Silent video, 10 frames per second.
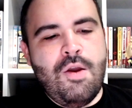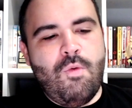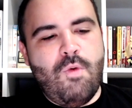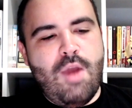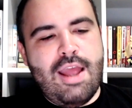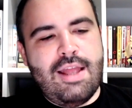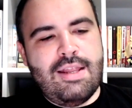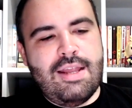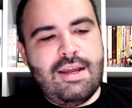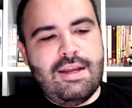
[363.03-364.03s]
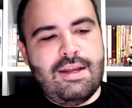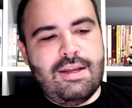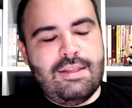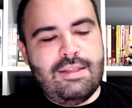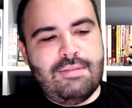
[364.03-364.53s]
when
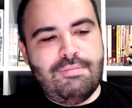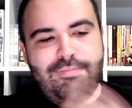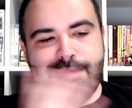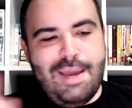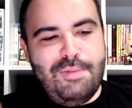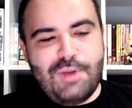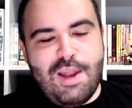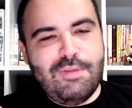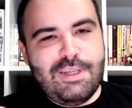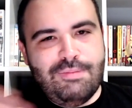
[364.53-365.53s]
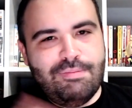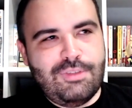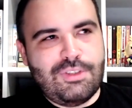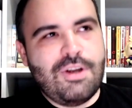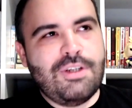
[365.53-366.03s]
uh, the time traveling
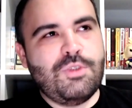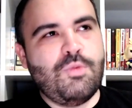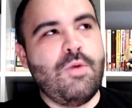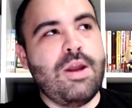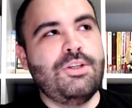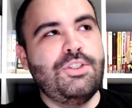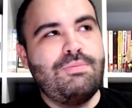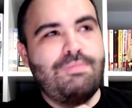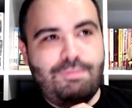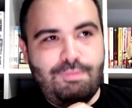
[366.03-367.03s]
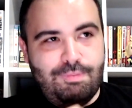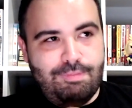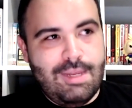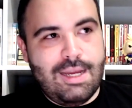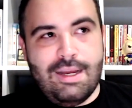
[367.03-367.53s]
starts, where
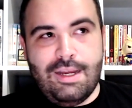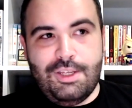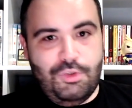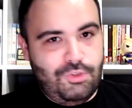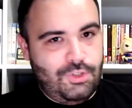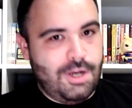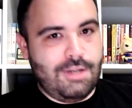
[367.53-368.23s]
Uh, you start